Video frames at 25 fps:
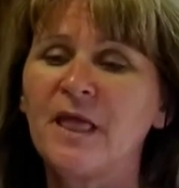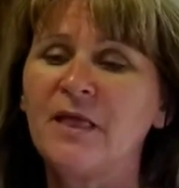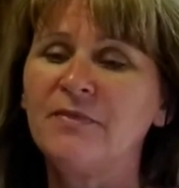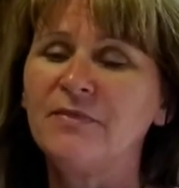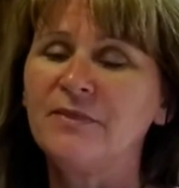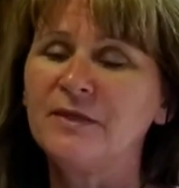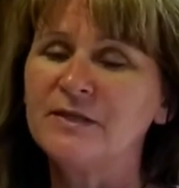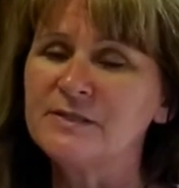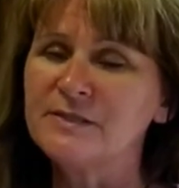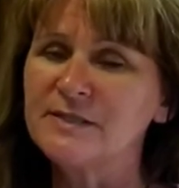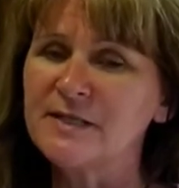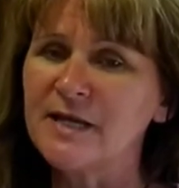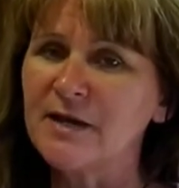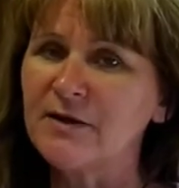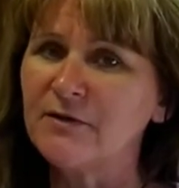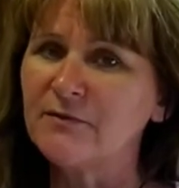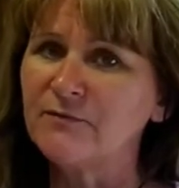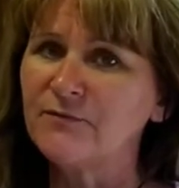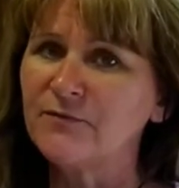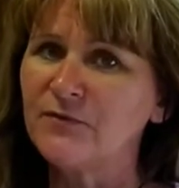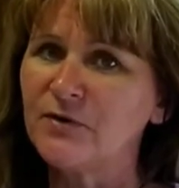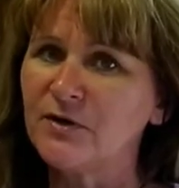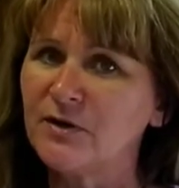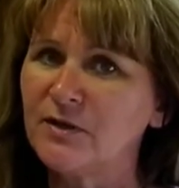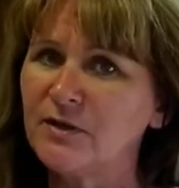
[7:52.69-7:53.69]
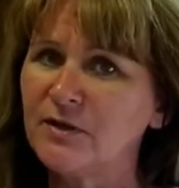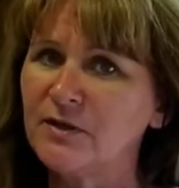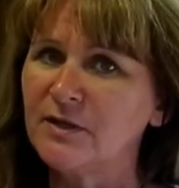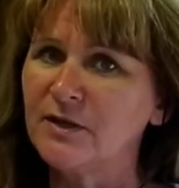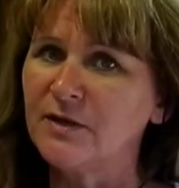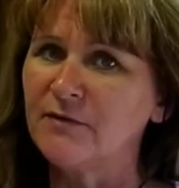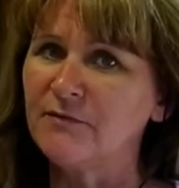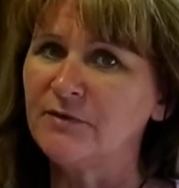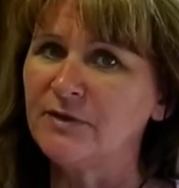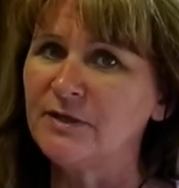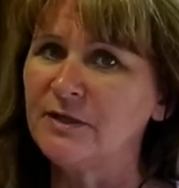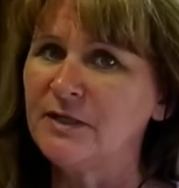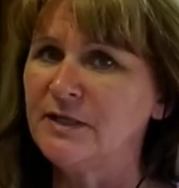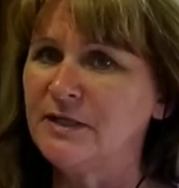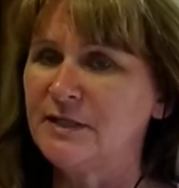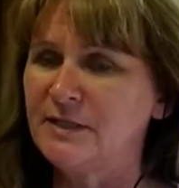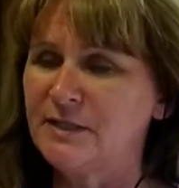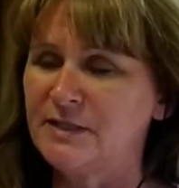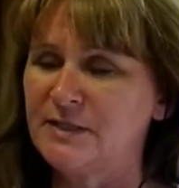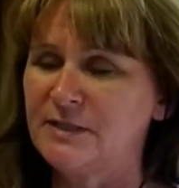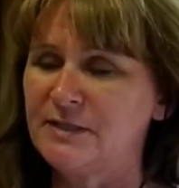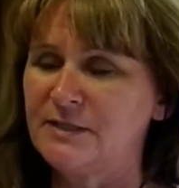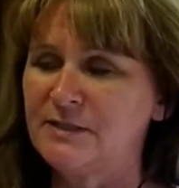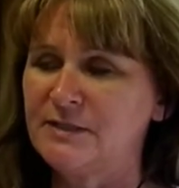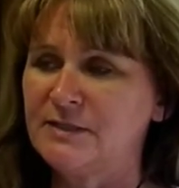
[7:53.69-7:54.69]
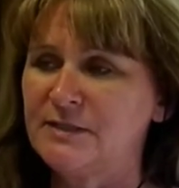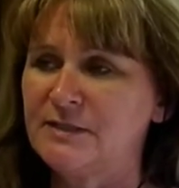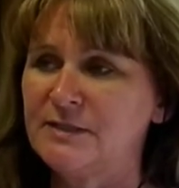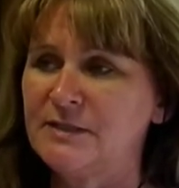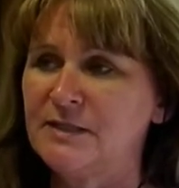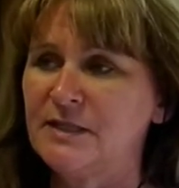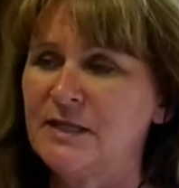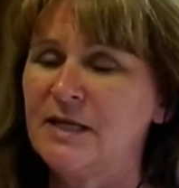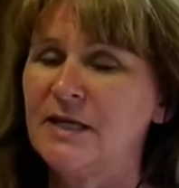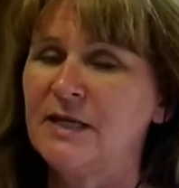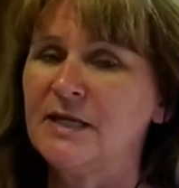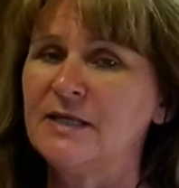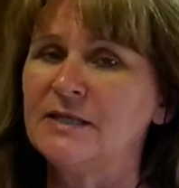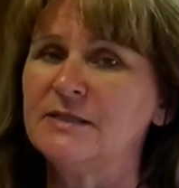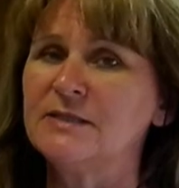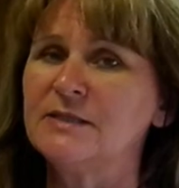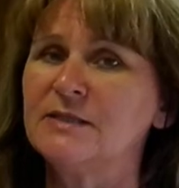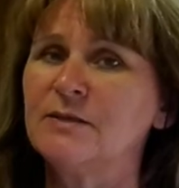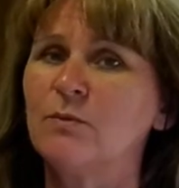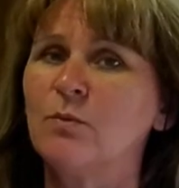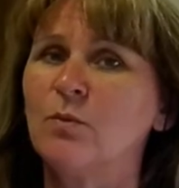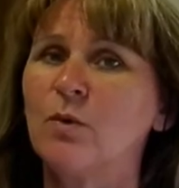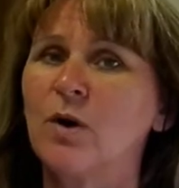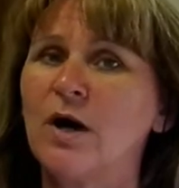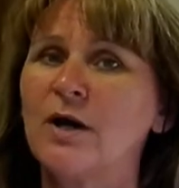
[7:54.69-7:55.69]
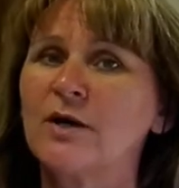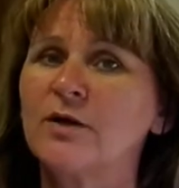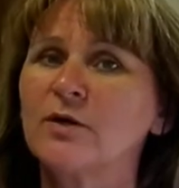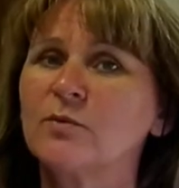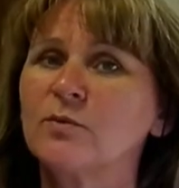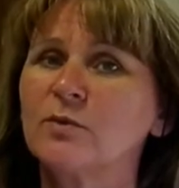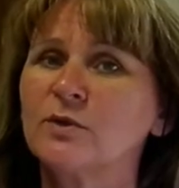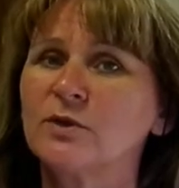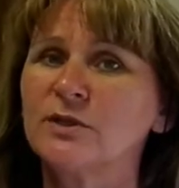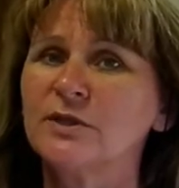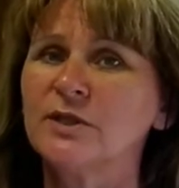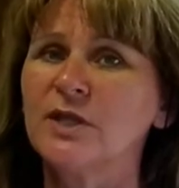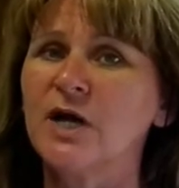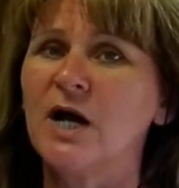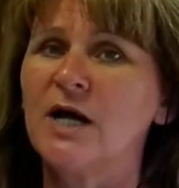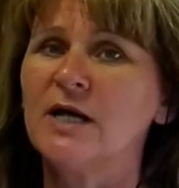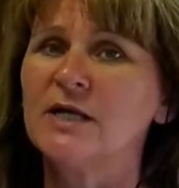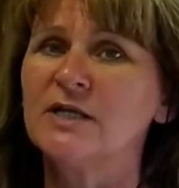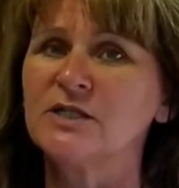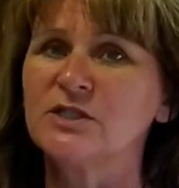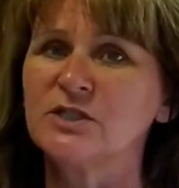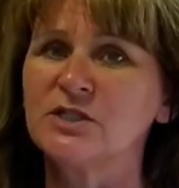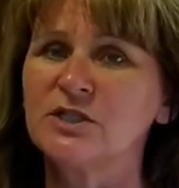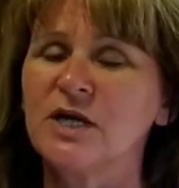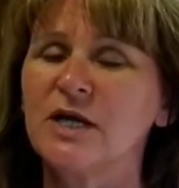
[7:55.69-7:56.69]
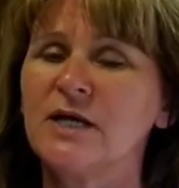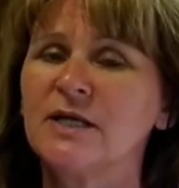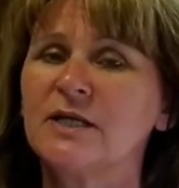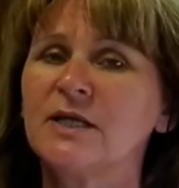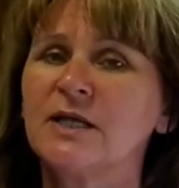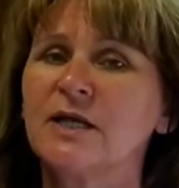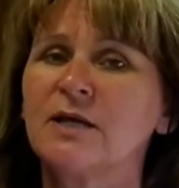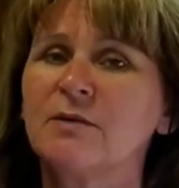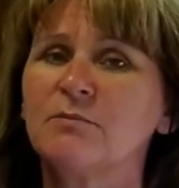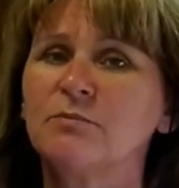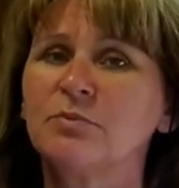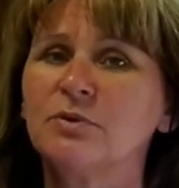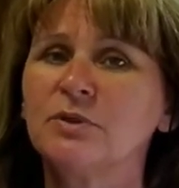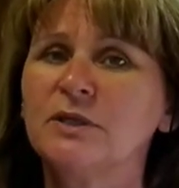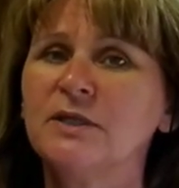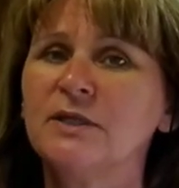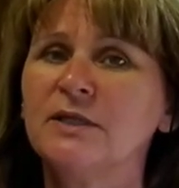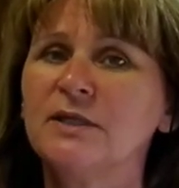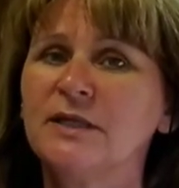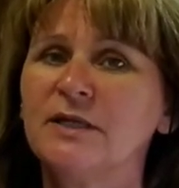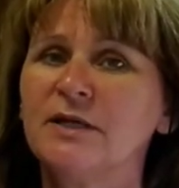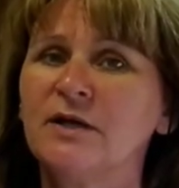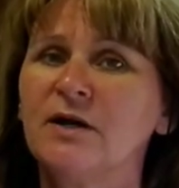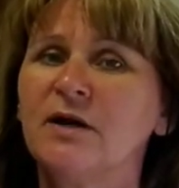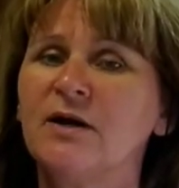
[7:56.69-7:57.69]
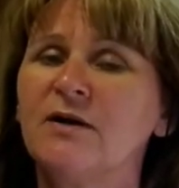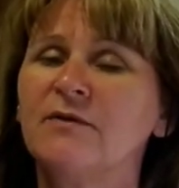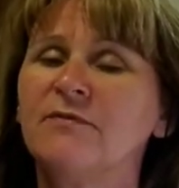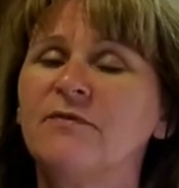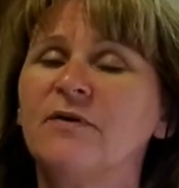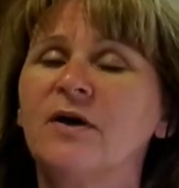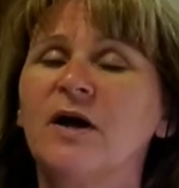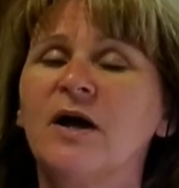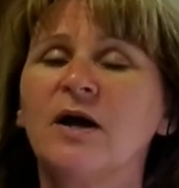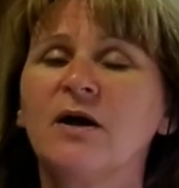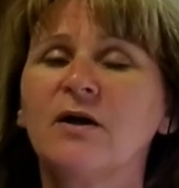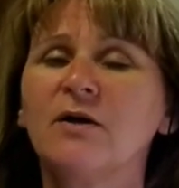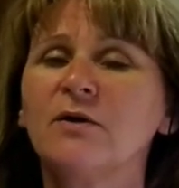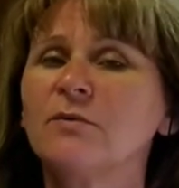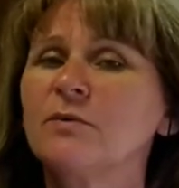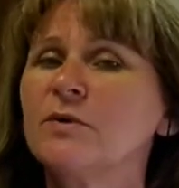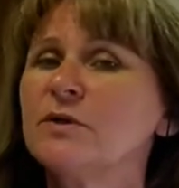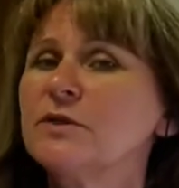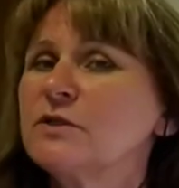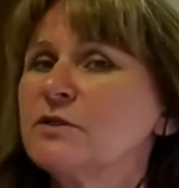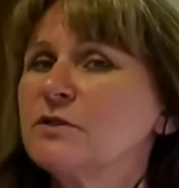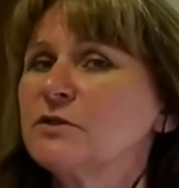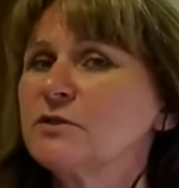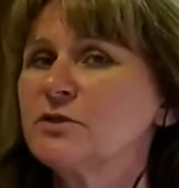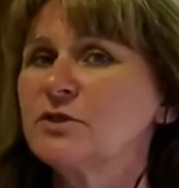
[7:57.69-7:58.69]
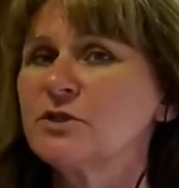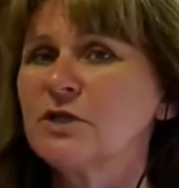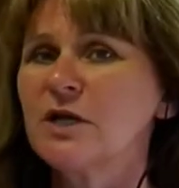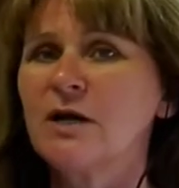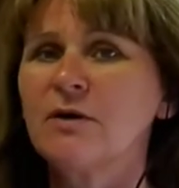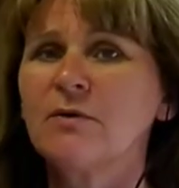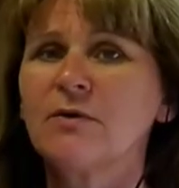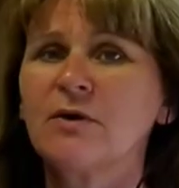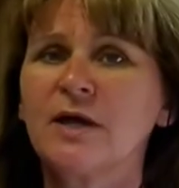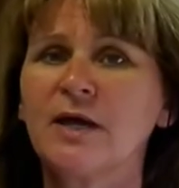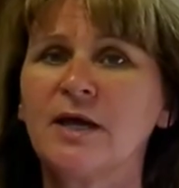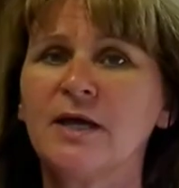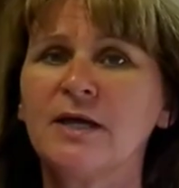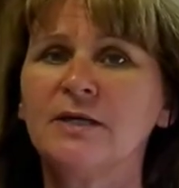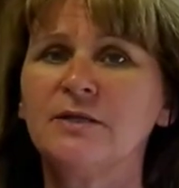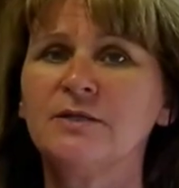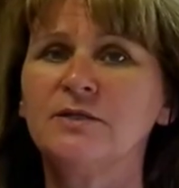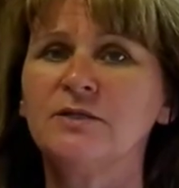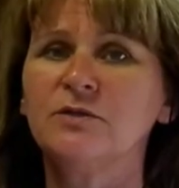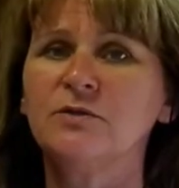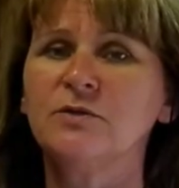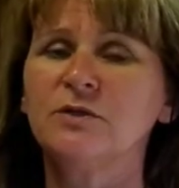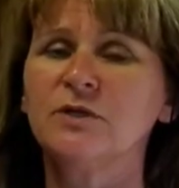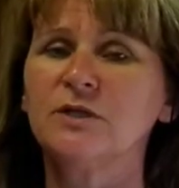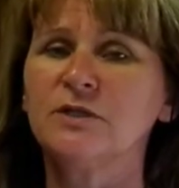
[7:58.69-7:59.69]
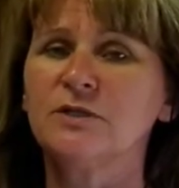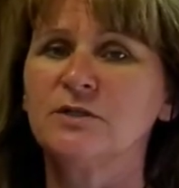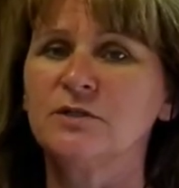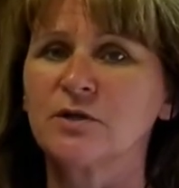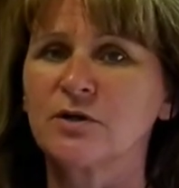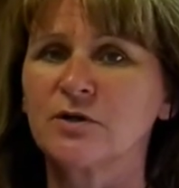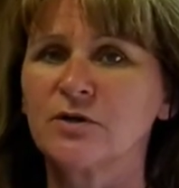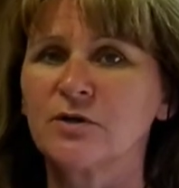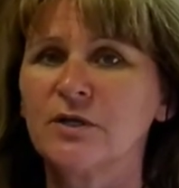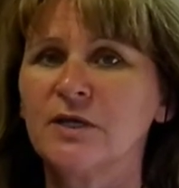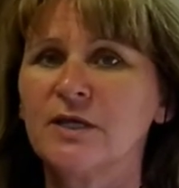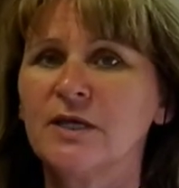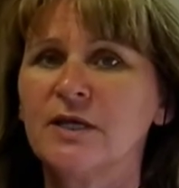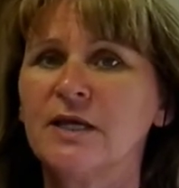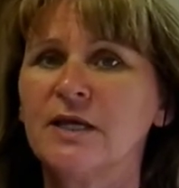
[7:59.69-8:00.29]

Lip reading: The downfall of it is the water will not shut completely off. Our original shower head, you could turn it